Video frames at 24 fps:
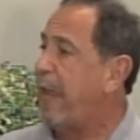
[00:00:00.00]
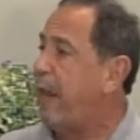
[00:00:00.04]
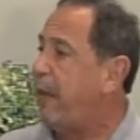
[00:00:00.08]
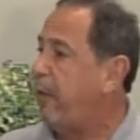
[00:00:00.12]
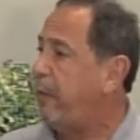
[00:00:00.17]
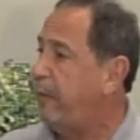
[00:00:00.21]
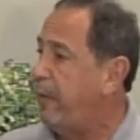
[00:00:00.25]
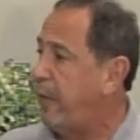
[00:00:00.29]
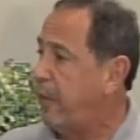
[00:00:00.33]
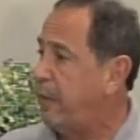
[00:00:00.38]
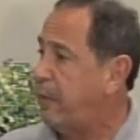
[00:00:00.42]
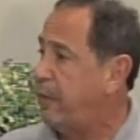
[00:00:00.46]

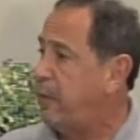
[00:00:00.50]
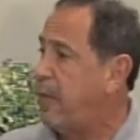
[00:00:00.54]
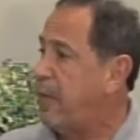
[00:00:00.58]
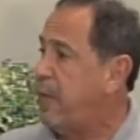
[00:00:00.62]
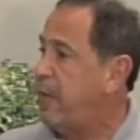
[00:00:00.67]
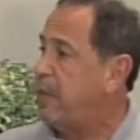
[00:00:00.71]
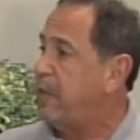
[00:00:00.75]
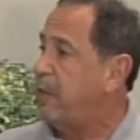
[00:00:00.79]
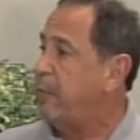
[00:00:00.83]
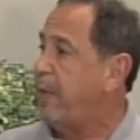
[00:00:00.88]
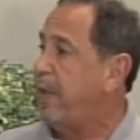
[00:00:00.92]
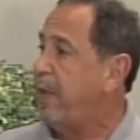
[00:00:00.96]
Paramount
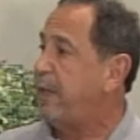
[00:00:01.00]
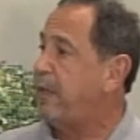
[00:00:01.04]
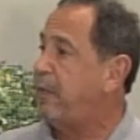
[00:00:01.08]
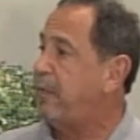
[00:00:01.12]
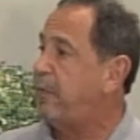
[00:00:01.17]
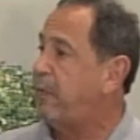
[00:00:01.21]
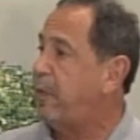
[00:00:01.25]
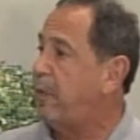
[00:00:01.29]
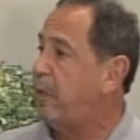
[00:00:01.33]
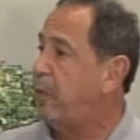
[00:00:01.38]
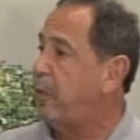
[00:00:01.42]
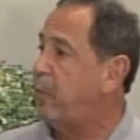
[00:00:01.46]
to make a
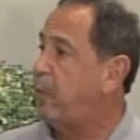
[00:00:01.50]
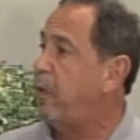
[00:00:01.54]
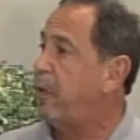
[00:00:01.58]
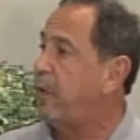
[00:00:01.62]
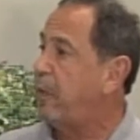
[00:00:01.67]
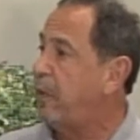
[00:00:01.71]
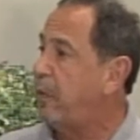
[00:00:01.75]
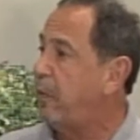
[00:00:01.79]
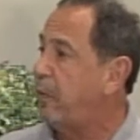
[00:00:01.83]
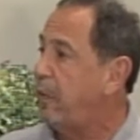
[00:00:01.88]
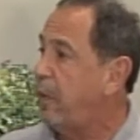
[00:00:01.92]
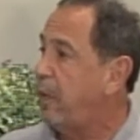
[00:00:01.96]
film where
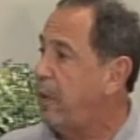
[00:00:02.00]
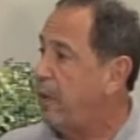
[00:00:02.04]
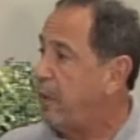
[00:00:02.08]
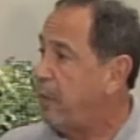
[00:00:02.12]
the